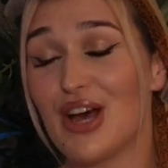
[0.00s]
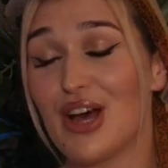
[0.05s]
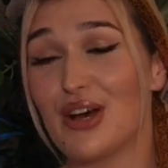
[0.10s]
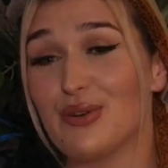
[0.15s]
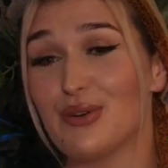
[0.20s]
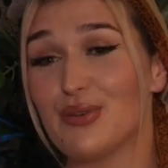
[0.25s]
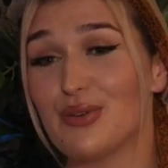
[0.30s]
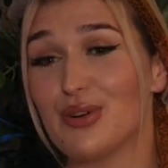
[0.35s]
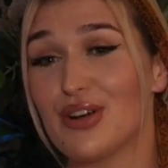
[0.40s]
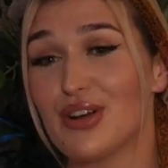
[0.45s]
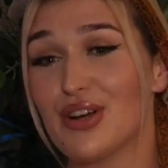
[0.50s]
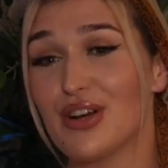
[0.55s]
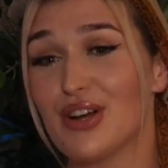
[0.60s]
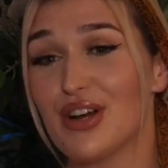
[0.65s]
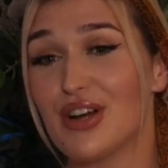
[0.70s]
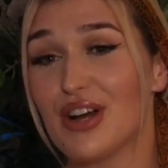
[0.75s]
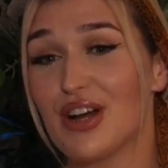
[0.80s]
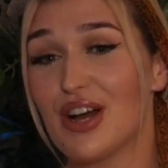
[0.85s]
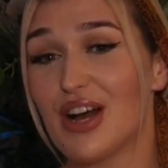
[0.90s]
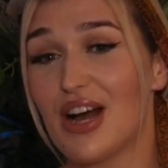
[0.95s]
So
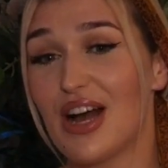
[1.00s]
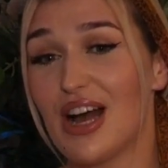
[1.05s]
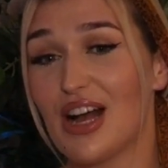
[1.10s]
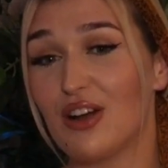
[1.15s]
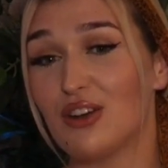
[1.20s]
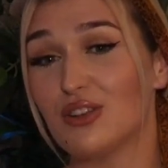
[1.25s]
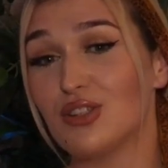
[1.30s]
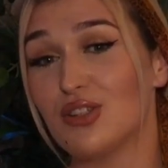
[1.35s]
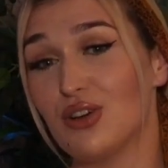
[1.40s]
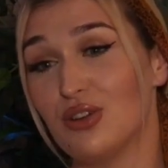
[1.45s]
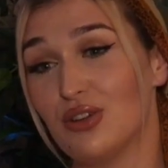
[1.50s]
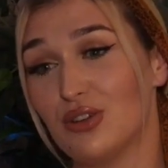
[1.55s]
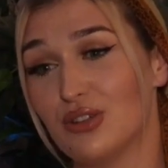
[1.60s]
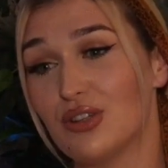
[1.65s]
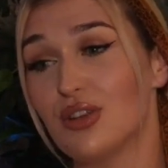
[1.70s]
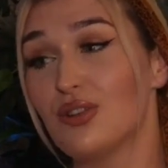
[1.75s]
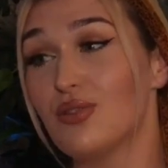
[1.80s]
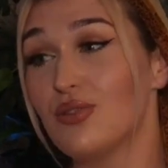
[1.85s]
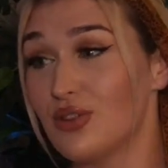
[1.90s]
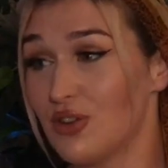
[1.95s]
I got
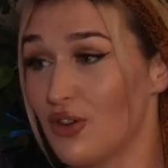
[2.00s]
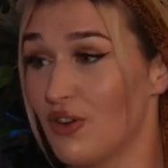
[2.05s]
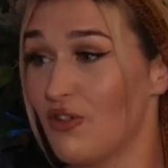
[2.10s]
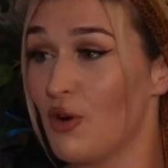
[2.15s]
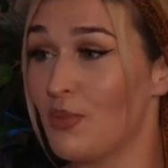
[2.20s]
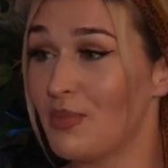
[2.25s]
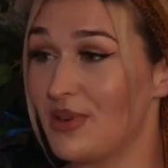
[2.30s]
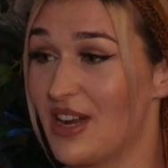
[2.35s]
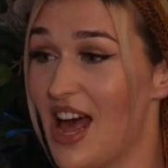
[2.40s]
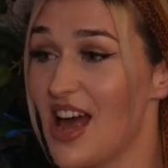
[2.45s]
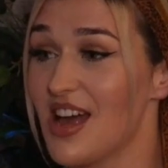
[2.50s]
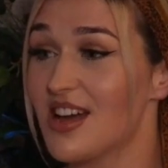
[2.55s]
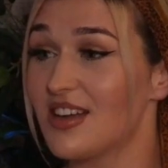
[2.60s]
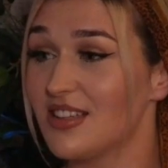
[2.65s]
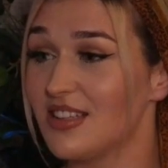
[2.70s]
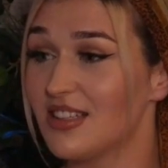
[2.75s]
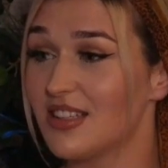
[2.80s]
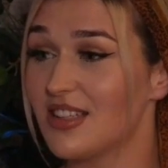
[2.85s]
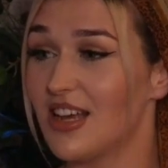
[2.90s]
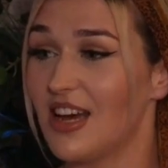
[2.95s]
told, "Oh, you're up
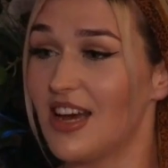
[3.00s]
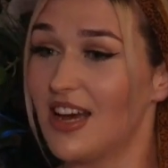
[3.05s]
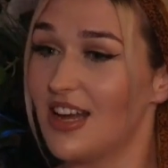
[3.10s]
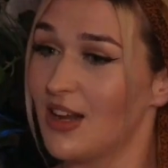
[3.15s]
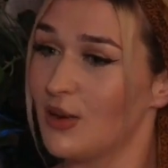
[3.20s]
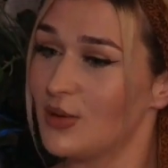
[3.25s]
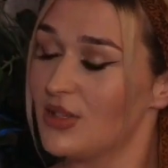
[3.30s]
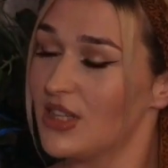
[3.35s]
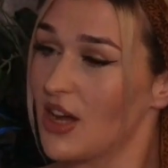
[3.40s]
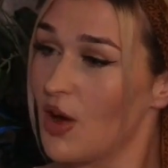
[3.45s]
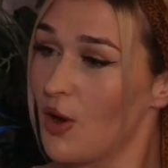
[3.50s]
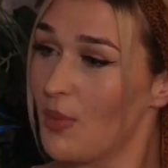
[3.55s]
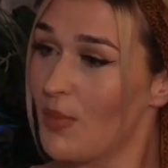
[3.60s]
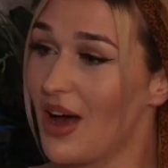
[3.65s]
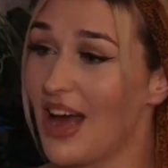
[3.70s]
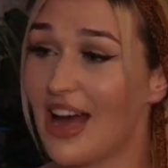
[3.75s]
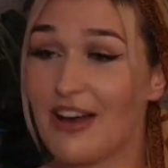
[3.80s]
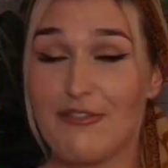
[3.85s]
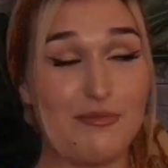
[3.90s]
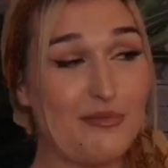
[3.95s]
next," and I was like, "Oh,
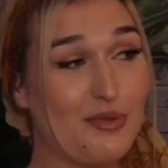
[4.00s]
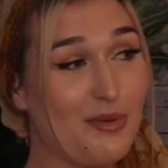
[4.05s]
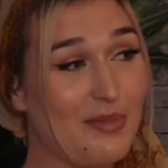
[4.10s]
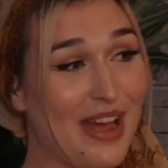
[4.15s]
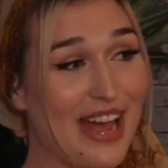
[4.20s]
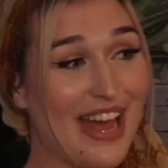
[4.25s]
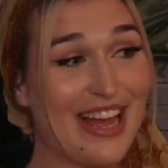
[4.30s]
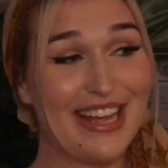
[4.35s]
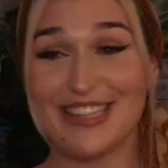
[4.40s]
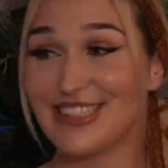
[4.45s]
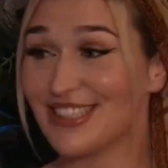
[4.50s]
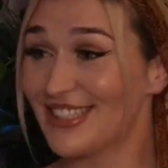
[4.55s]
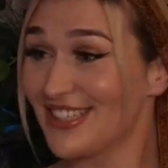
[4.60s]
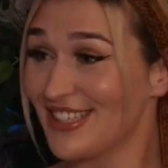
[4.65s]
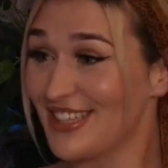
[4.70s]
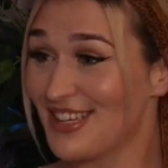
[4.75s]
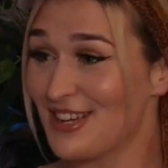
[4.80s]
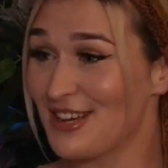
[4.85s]
but I haven't prepared